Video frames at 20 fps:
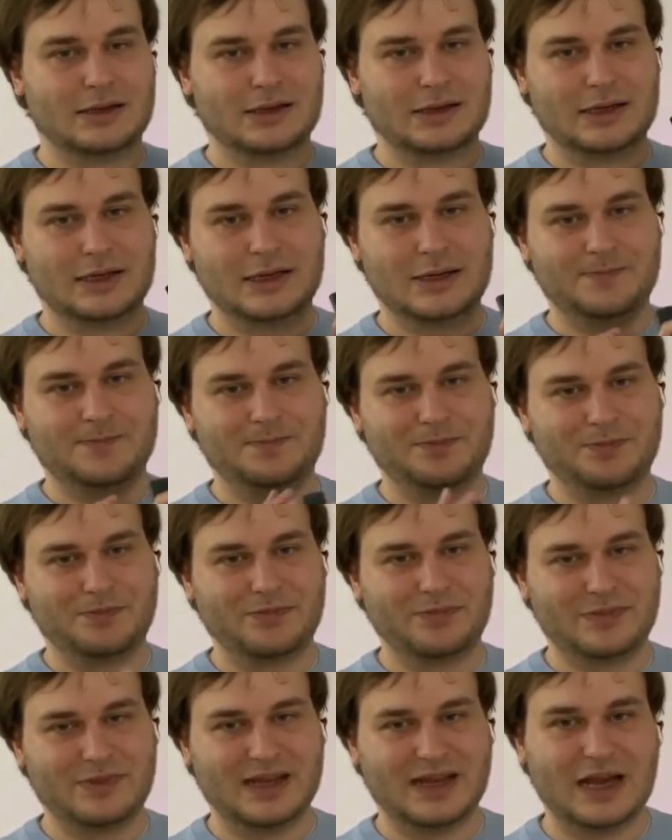
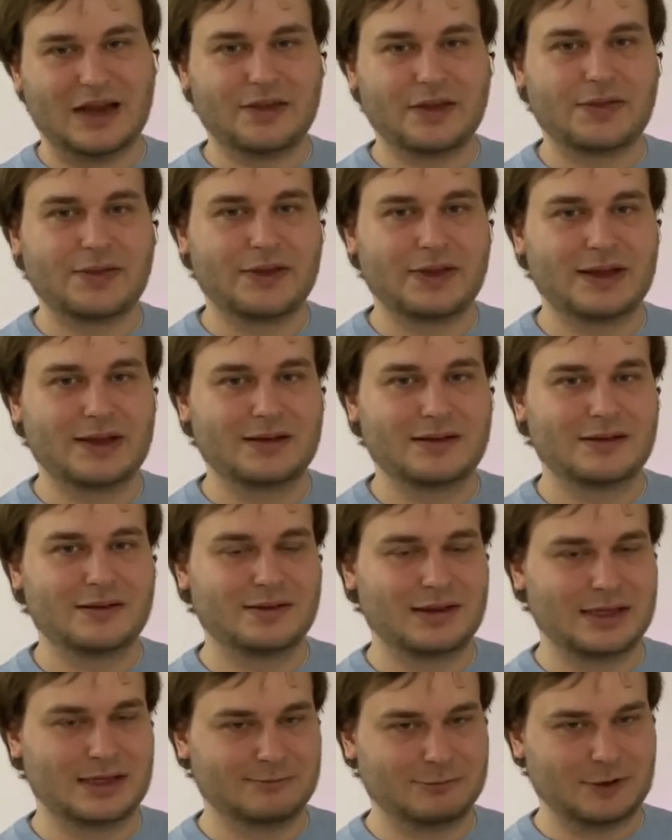The other thing
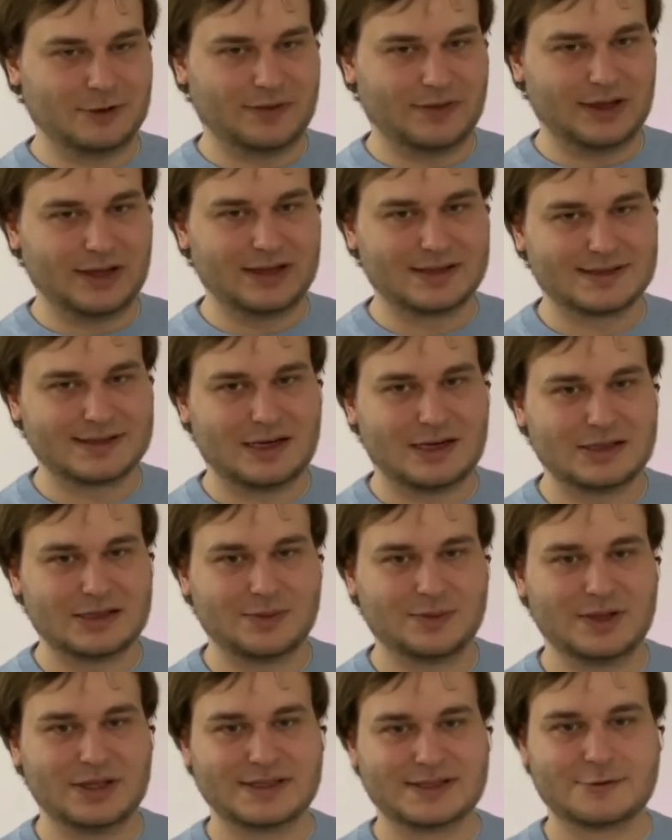that we think is hard
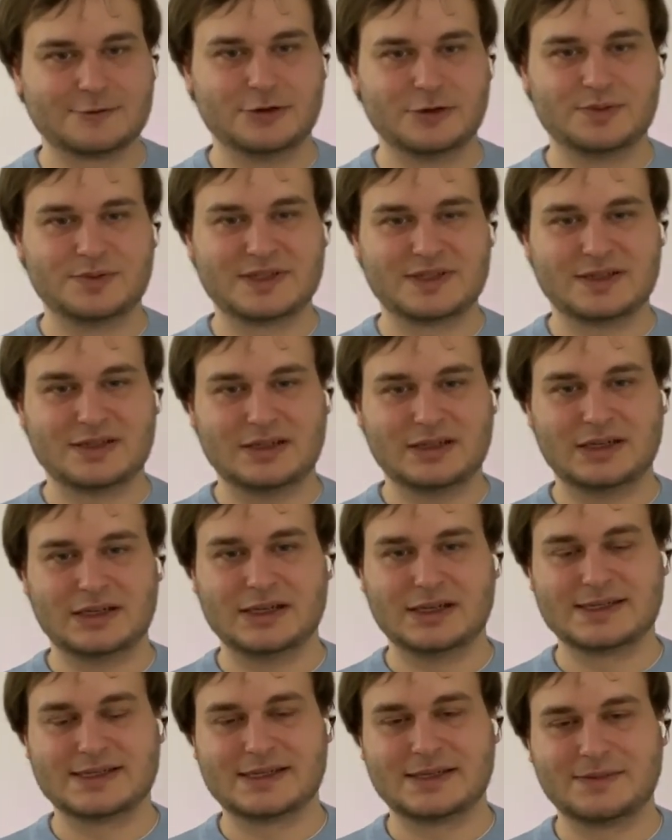in these groups
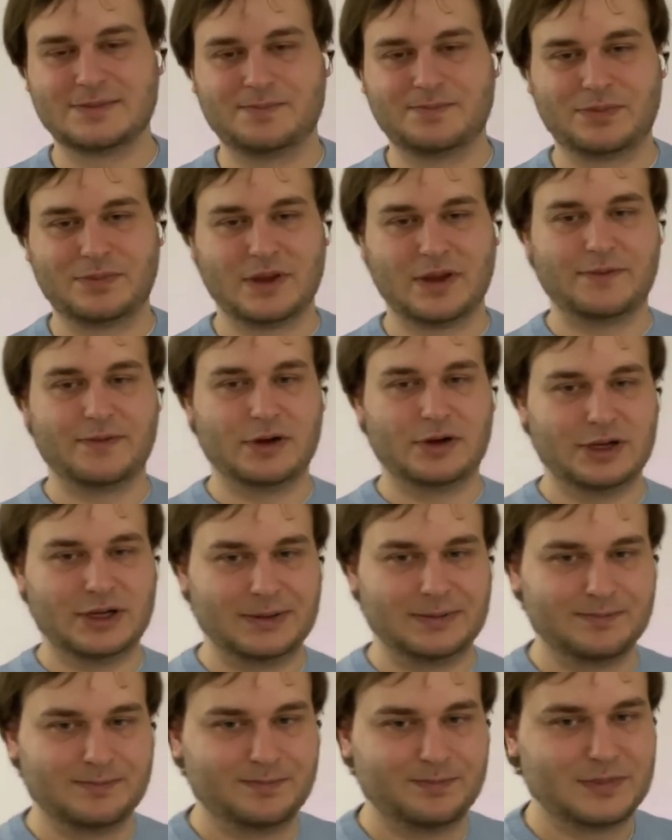is the
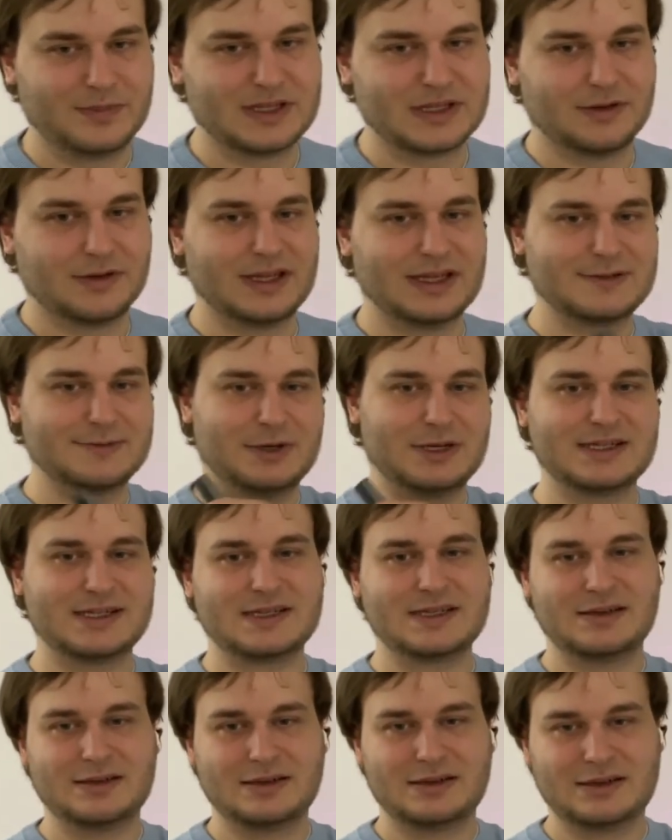following. So this
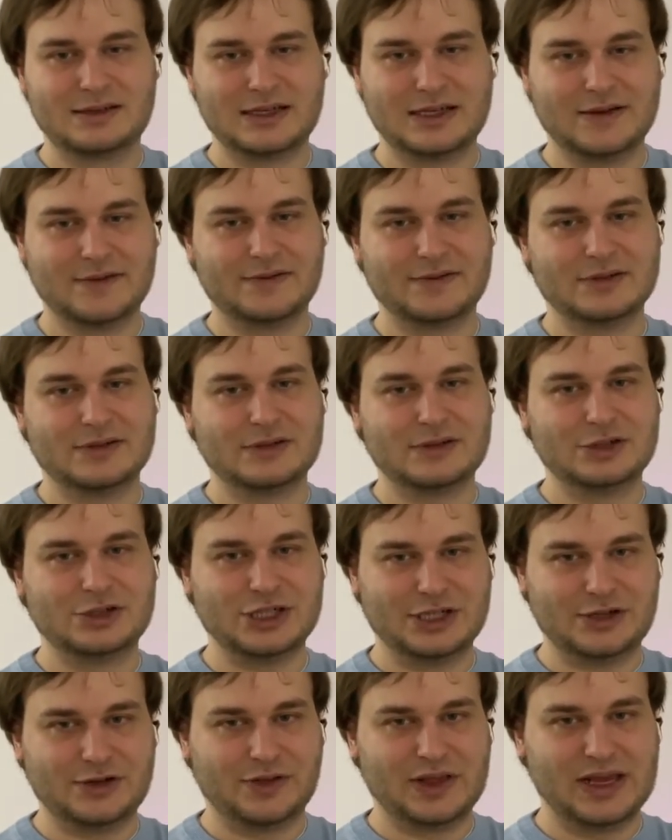was given
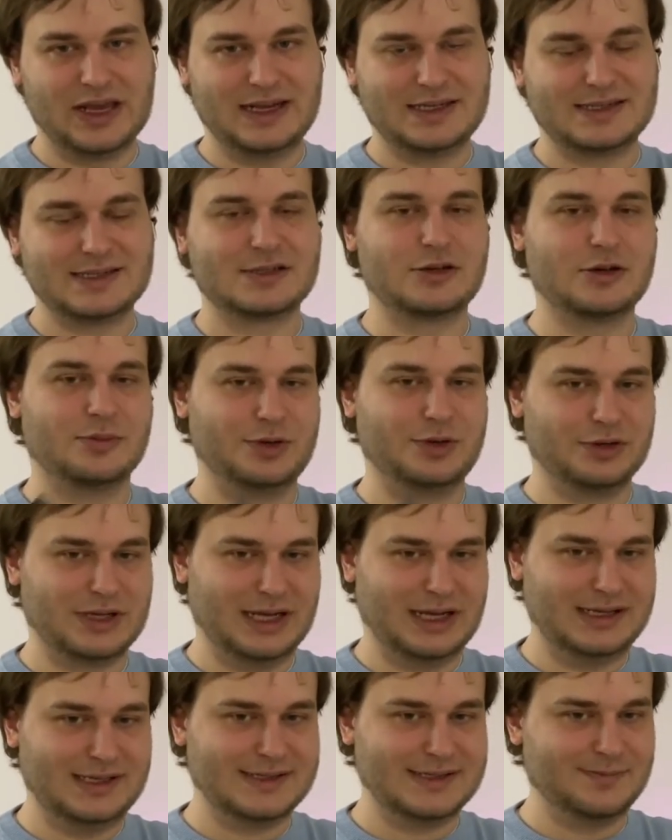g to the x, compute
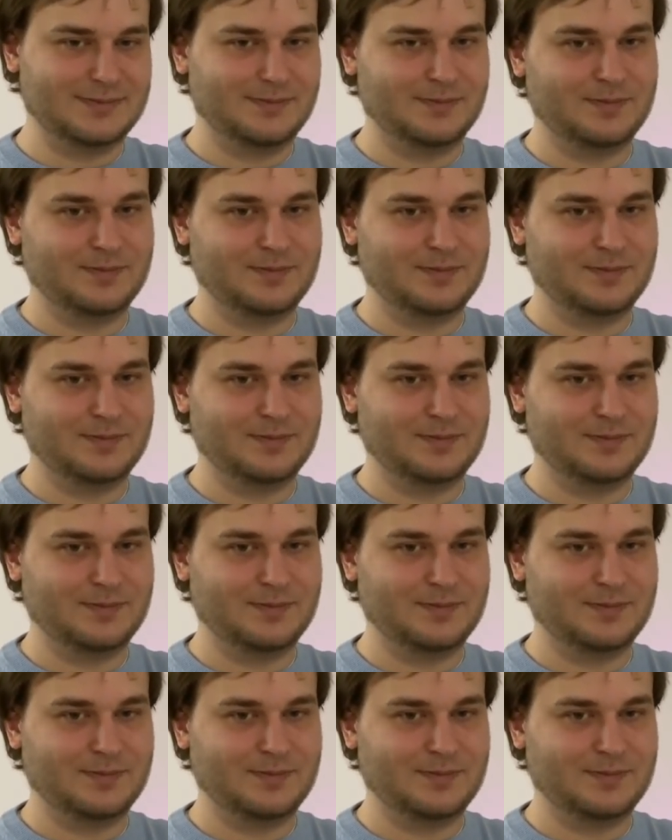x.